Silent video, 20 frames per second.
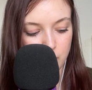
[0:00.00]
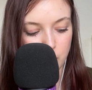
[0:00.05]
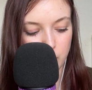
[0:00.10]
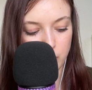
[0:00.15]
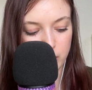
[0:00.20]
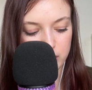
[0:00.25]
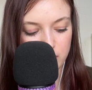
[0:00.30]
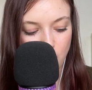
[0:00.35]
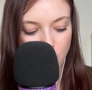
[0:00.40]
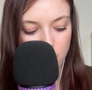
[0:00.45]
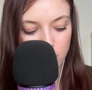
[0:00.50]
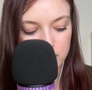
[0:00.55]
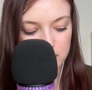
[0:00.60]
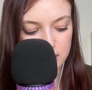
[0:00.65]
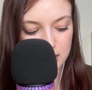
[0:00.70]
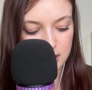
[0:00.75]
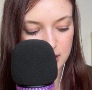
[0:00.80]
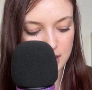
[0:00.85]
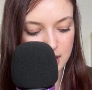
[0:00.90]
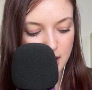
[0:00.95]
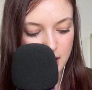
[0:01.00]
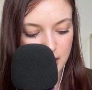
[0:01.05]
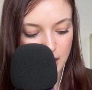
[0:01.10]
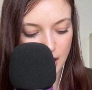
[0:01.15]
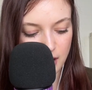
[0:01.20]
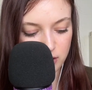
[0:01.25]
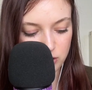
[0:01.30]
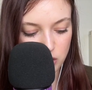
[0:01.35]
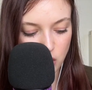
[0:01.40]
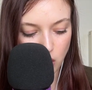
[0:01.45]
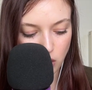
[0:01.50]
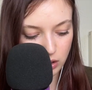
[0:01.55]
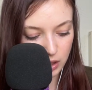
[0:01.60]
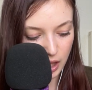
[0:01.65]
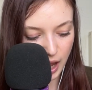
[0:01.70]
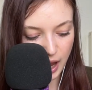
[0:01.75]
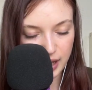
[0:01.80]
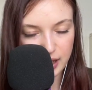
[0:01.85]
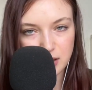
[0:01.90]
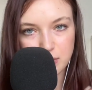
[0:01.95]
With honesty, again, don't lie